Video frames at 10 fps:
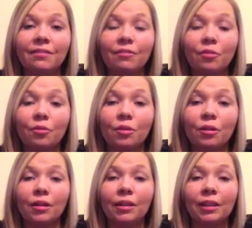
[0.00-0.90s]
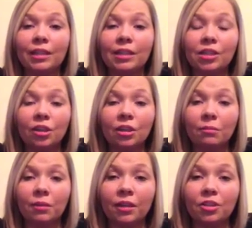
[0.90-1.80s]
for at least 30
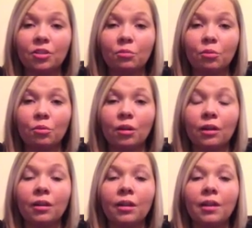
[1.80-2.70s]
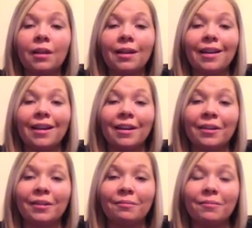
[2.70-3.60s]
minutes or more
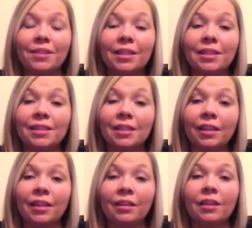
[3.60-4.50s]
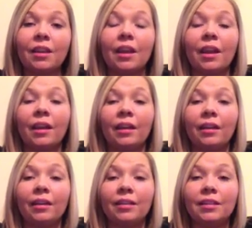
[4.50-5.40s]
since then,
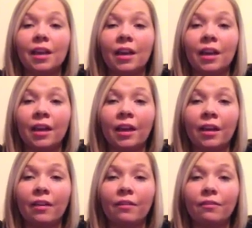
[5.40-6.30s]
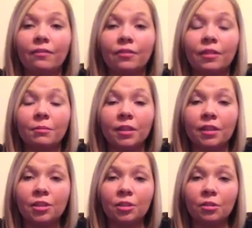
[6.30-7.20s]
and I have
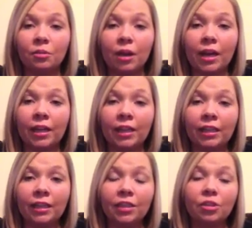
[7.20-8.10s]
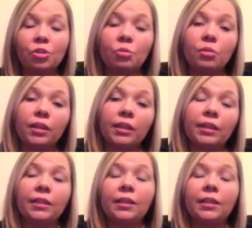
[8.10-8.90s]
committed to 80-20